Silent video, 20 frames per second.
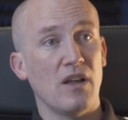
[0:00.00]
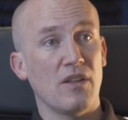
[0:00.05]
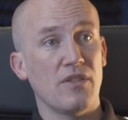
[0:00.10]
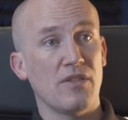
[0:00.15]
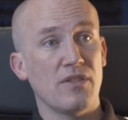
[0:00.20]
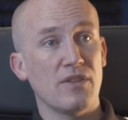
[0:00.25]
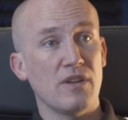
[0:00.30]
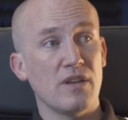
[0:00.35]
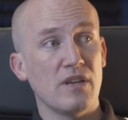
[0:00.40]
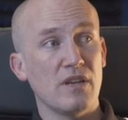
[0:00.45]

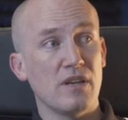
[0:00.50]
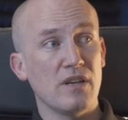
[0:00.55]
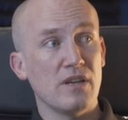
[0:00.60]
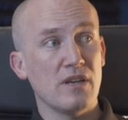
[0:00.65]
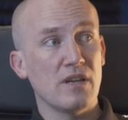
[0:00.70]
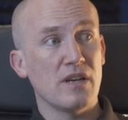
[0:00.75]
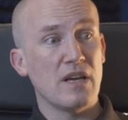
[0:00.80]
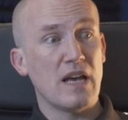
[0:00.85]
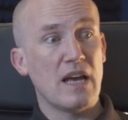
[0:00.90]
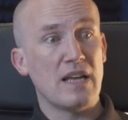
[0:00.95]

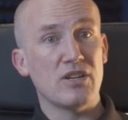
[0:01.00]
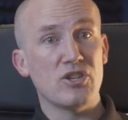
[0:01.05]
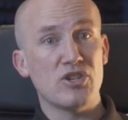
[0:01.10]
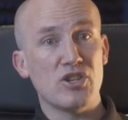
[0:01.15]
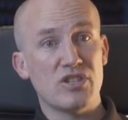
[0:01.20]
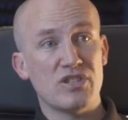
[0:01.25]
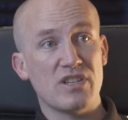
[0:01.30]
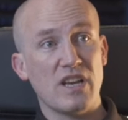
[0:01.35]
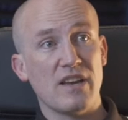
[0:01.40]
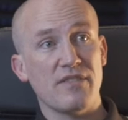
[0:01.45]
the
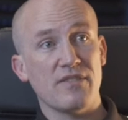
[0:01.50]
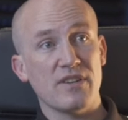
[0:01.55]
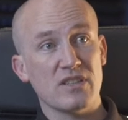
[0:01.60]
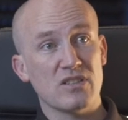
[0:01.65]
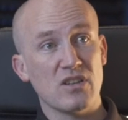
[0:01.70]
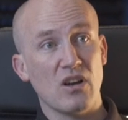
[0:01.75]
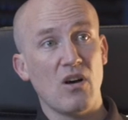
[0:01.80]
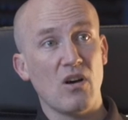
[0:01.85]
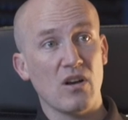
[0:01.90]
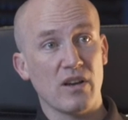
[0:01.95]
energy saving
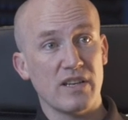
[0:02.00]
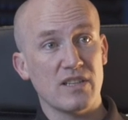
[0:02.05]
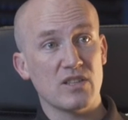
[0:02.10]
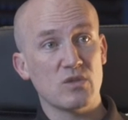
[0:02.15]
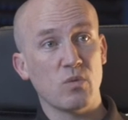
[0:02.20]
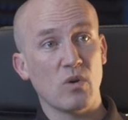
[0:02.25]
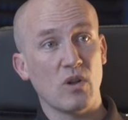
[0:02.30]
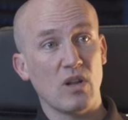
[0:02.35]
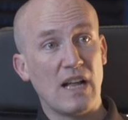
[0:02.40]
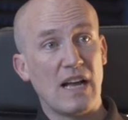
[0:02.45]

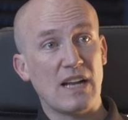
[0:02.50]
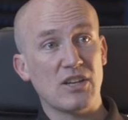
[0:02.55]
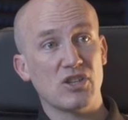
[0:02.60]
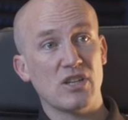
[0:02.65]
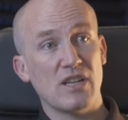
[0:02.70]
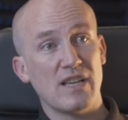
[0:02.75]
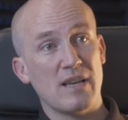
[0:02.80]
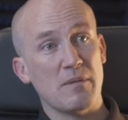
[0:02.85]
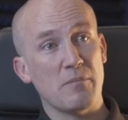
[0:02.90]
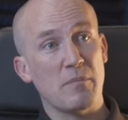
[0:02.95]
targets will
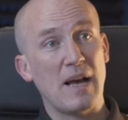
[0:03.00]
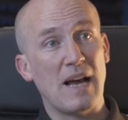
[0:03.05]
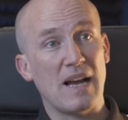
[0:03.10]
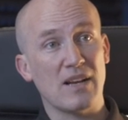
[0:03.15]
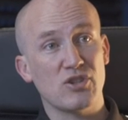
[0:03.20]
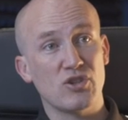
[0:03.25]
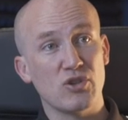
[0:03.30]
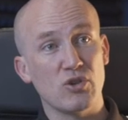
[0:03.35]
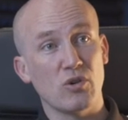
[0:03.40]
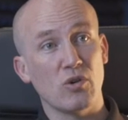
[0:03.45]
actually
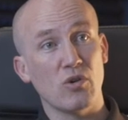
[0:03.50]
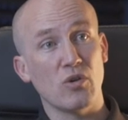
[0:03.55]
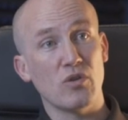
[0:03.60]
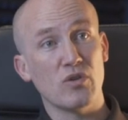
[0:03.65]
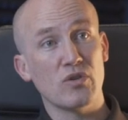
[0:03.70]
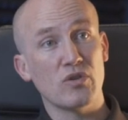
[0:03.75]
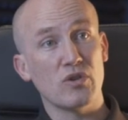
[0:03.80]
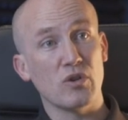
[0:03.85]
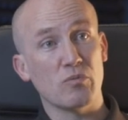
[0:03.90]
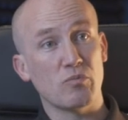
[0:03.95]
impact your
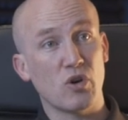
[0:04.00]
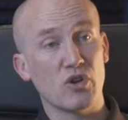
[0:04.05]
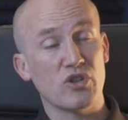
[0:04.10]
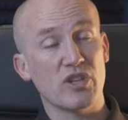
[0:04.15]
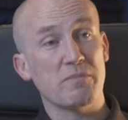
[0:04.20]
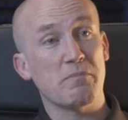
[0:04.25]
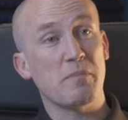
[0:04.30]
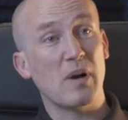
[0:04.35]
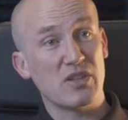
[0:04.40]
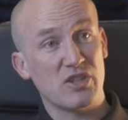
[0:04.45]

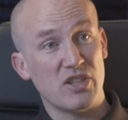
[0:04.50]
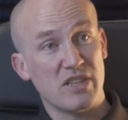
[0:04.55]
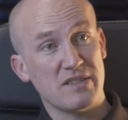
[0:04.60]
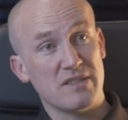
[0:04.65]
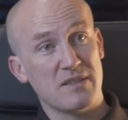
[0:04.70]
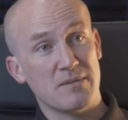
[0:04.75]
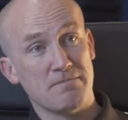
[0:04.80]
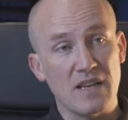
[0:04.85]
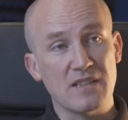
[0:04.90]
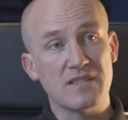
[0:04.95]
project
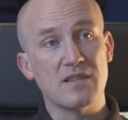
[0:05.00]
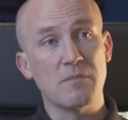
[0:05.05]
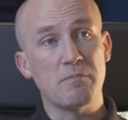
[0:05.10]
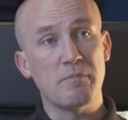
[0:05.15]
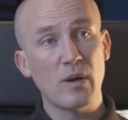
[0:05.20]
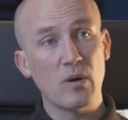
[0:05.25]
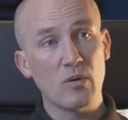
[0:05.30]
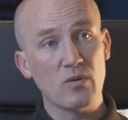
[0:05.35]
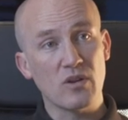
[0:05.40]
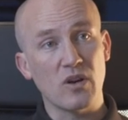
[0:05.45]
budget. The
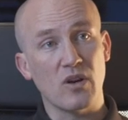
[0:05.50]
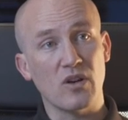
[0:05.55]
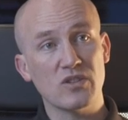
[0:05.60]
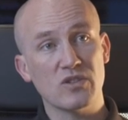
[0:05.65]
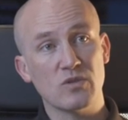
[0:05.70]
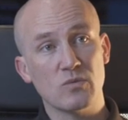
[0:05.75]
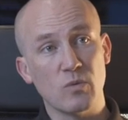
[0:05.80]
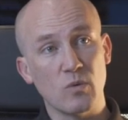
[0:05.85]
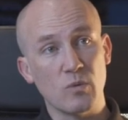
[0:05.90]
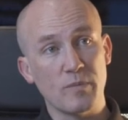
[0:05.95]
build
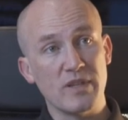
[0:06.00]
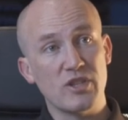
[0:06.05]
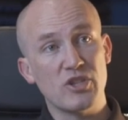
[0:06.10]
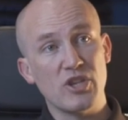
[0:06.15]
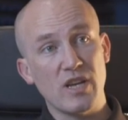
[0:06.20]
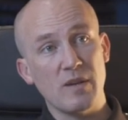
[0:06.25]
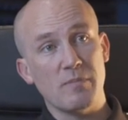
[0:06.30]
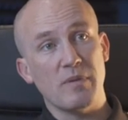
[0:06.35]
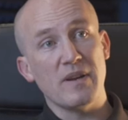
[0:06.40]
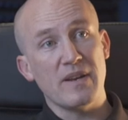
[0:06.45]
cost will be
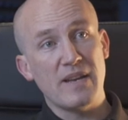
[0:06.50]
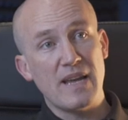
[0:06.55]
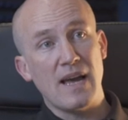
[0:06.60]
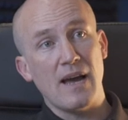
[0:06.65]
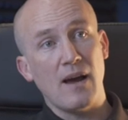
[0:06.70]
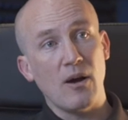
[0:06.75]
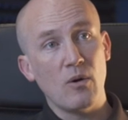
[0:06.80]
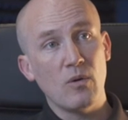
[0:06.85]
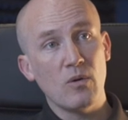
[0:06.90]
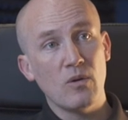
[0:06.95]
cheaper
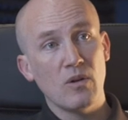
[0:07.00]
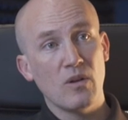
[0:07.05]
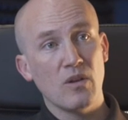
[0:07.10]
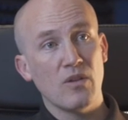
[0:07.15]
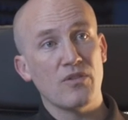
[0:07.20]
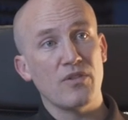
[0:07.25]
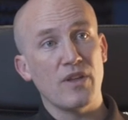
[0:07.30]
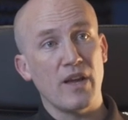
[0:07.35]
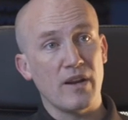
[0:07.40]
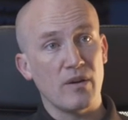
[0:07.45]
now
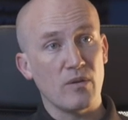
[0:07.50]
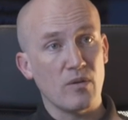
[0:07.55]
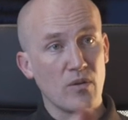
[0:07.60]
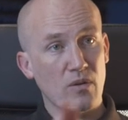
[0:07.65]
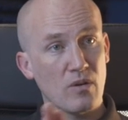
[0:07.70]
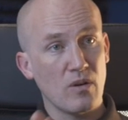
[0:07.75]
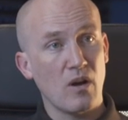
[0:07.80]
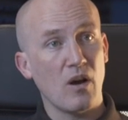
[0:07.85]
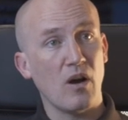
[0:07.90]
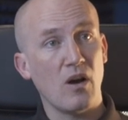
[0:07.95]
than
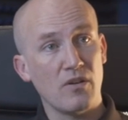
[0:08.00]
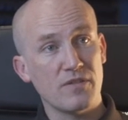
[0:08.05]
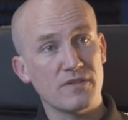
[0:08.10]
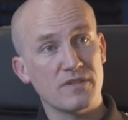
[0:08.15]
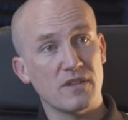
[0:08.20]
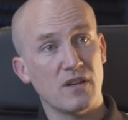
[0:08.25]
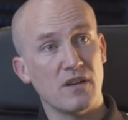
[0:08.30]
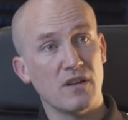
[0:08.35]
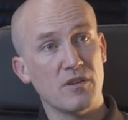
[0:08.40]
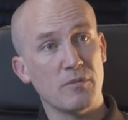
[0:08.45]

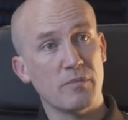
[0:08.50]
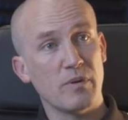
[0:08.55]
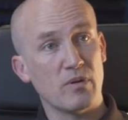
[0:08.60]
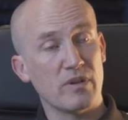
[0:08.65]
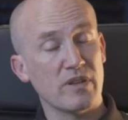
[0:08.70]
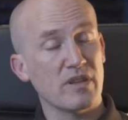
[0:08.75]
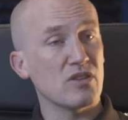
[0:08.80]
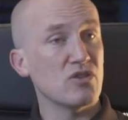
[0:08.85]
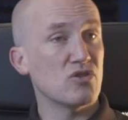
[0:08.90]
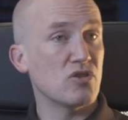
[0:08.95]
after the
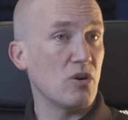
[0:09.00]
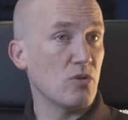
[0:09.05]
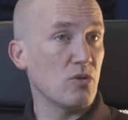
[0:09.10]
building control